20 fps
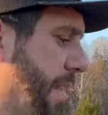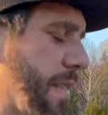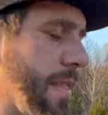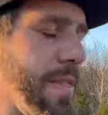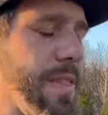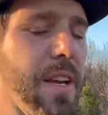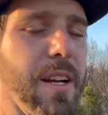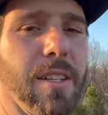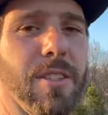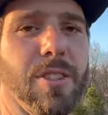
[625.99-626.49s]

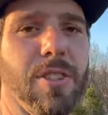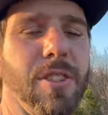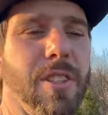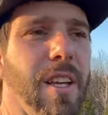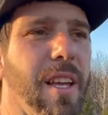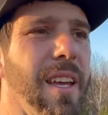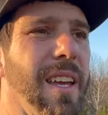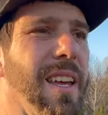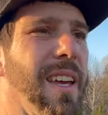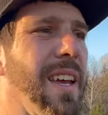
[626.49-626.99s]
There's,
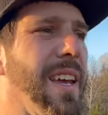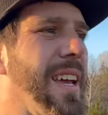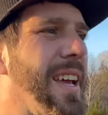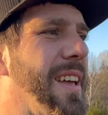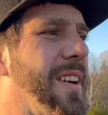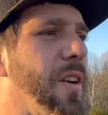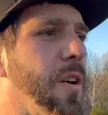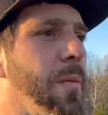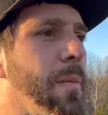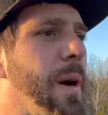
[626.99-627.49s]

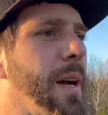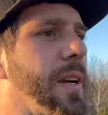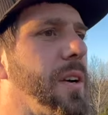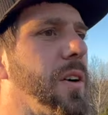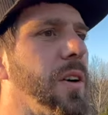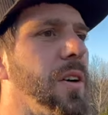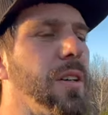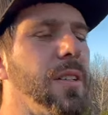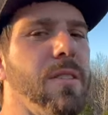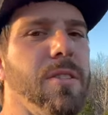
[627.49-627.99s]
and all my
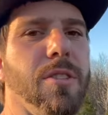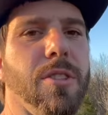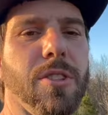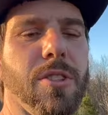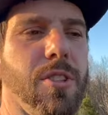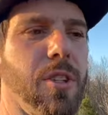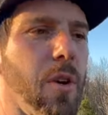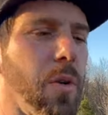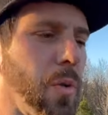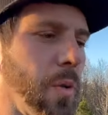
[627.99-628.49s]
cons are
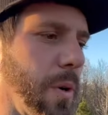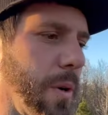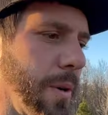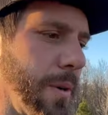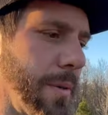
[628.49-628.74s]
so